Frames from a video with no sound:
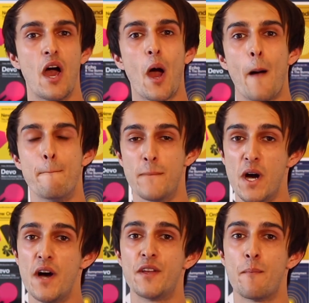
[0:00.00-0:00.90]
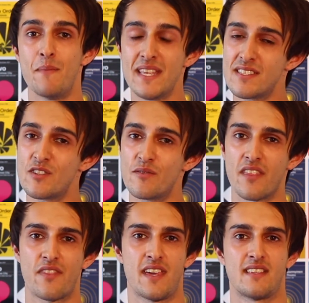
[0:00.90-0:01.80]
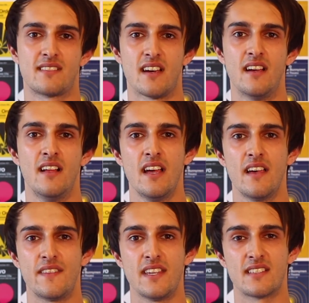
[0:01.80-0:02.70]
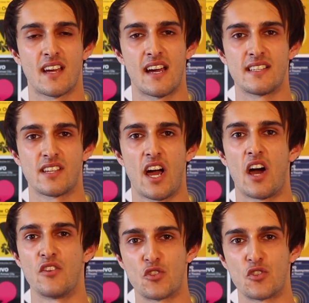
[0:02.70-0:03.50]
a murder mystery theatre. These guys are